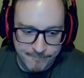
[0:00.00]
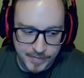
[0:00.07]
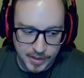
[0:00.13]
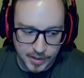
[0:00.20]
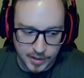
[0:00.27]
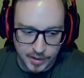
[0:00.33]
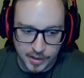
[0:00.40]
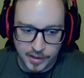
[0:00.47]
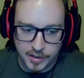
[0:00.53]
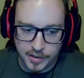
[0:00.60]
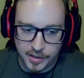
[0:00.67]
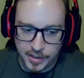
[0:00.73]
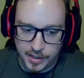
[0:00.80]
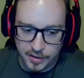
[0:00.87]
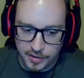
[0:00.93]

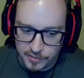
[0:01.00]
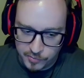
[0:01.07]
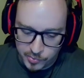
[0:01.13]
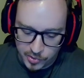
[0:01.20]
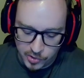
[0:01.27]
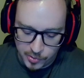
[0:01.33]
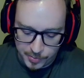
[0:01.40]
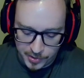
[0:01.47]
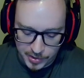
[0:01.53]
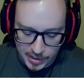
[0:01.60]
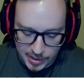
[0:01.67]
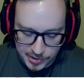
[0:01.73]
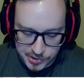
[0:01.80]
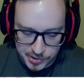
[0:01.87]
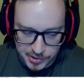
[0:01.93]
and we're hoping to
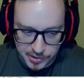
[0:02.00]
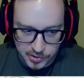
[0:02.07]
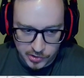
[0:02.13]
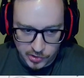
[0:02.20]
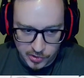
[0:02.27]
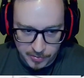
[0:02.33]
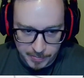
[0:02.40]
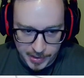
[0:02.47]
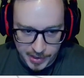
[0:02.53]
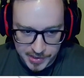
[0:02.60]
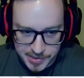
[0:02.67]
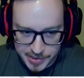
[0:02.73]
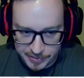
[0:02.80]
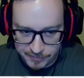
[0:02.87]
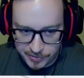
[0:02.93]
actually get called by a
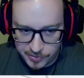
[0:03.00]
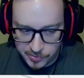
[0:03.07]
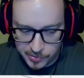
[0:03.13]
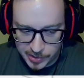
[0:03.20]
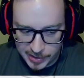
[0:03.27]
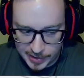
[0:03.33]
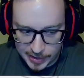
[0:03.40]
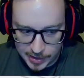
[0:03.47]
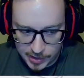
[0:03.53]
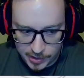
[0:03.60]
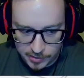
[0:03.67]
7 or a 9.